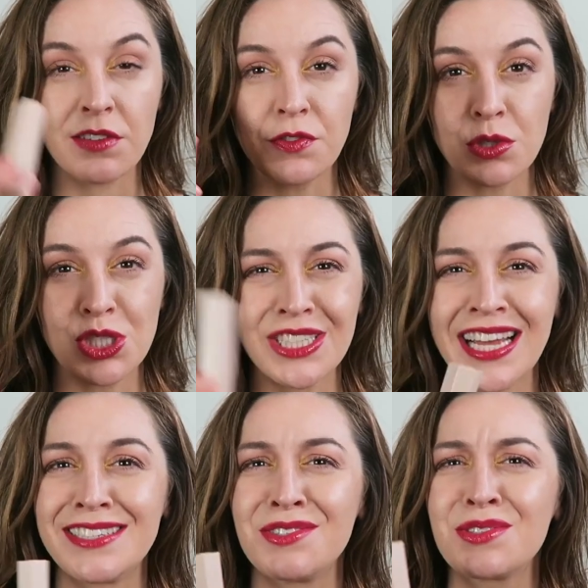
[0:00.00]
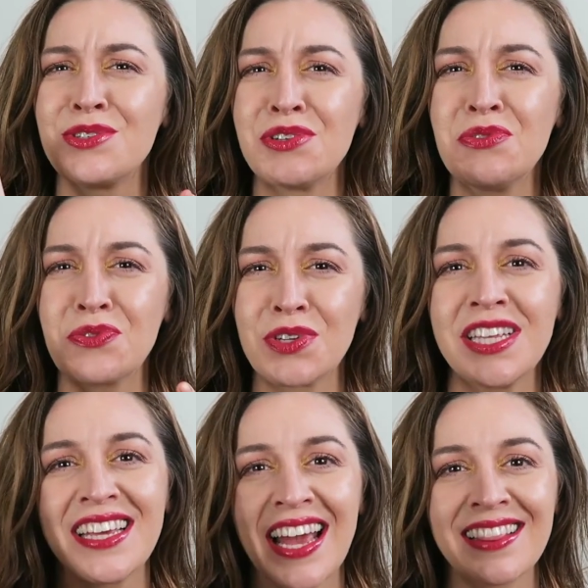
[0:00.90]
Unfortunately, I just couldn't
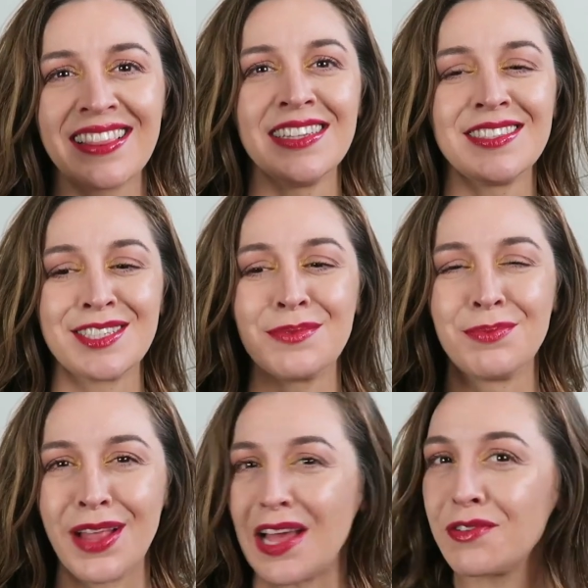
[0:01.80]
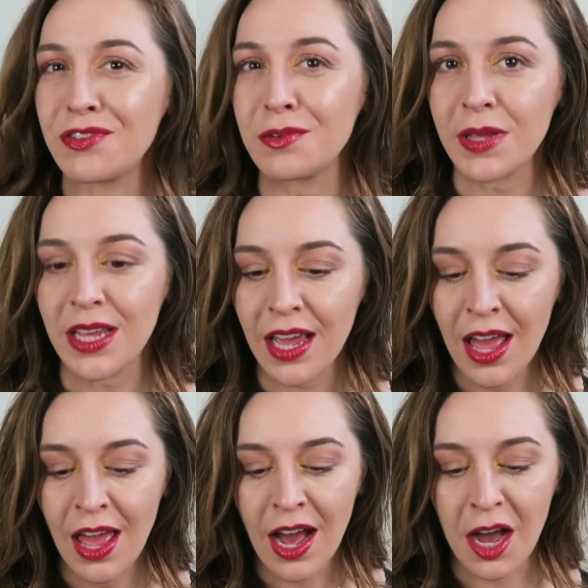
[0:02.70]
really get this to blend for me,
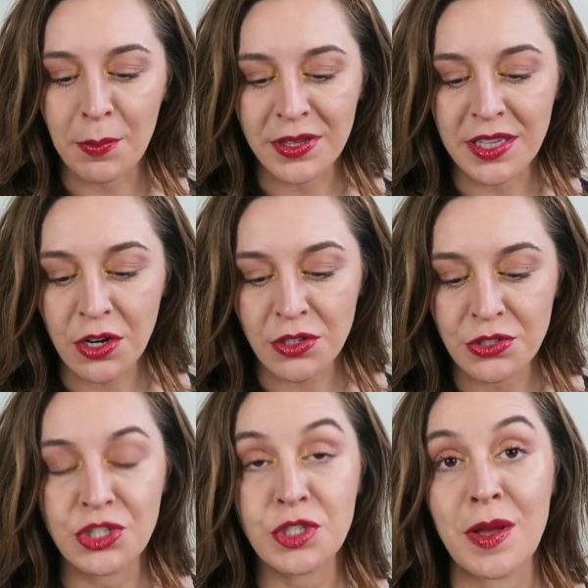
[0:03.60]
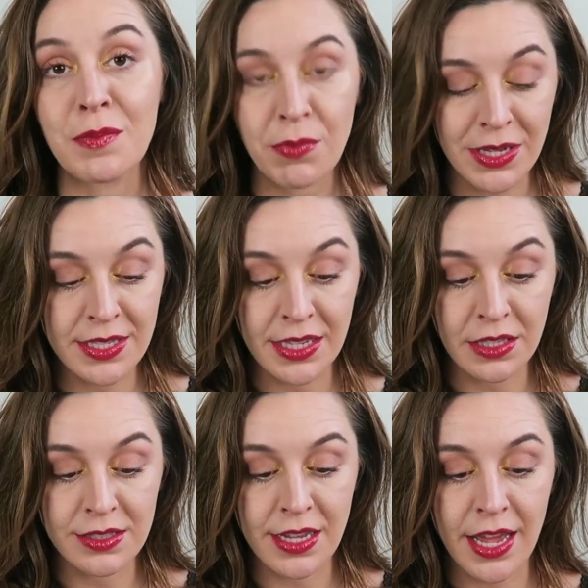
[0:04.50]
uh, but that also just might be my
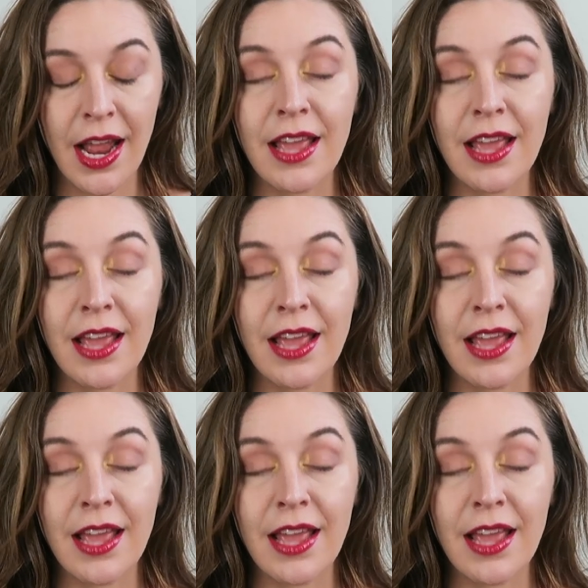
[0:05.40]
skill set.